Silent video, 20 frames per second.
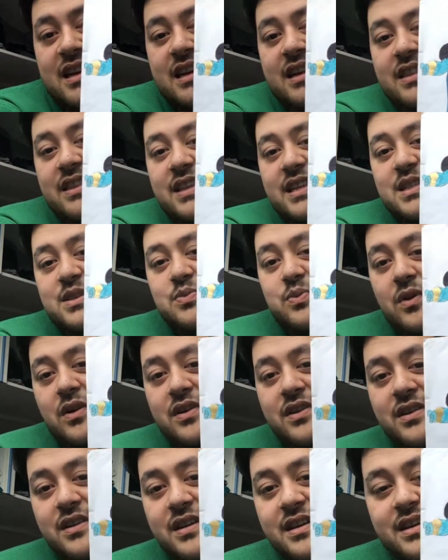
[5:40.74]
in this
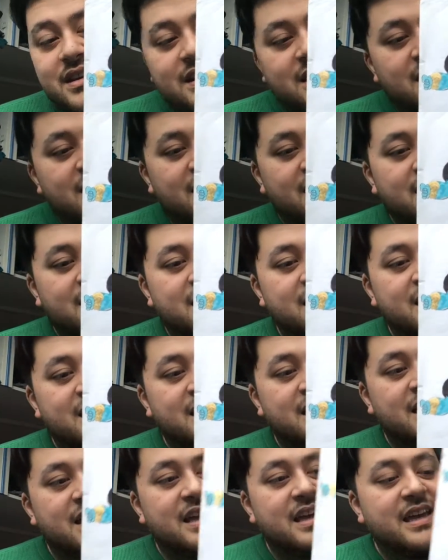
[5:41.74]
one,
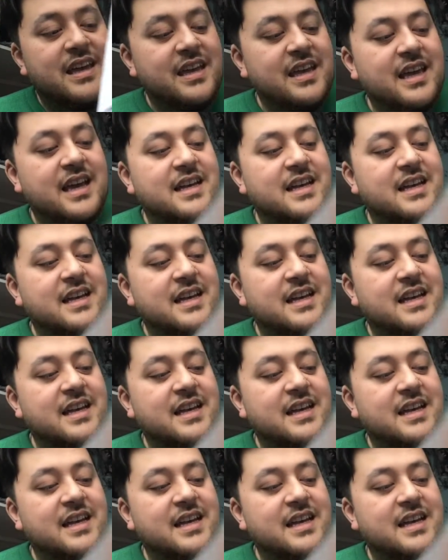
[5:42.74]
he